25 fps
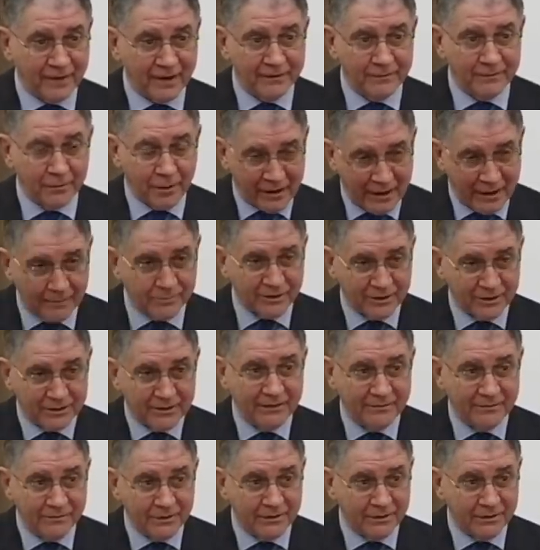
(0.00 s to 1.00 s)
the
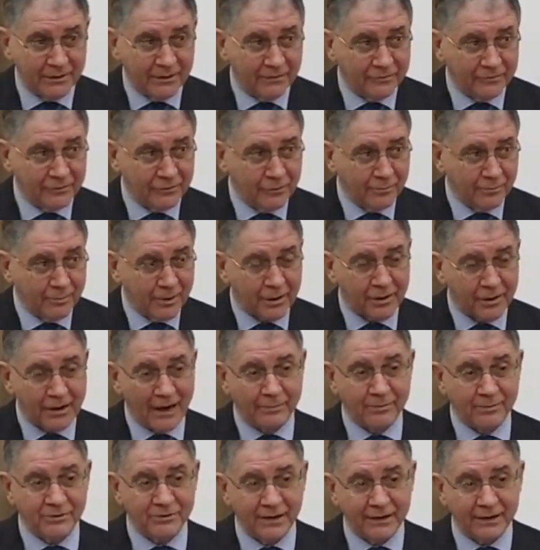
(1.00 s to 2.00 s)
subjectivity of the human
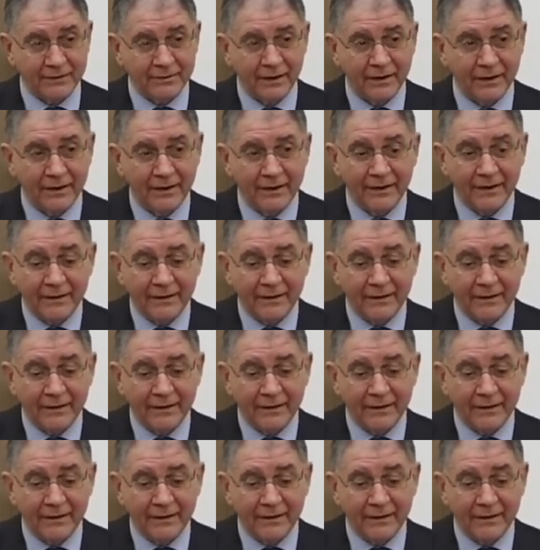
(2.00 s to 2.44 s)
subject,